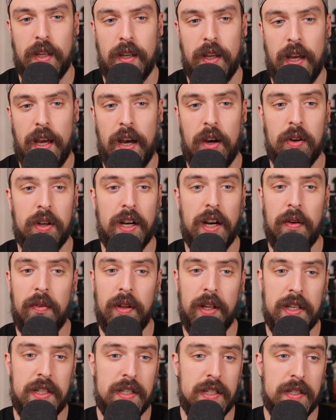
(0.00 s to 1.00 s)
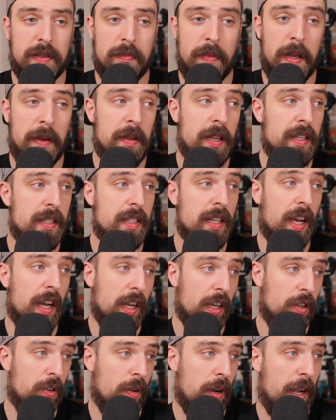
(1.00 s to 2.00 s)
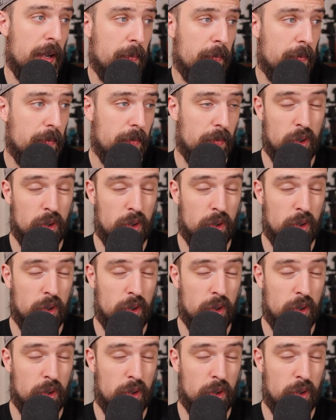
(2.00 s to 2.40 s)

how can I relate to this? Maybe it's not a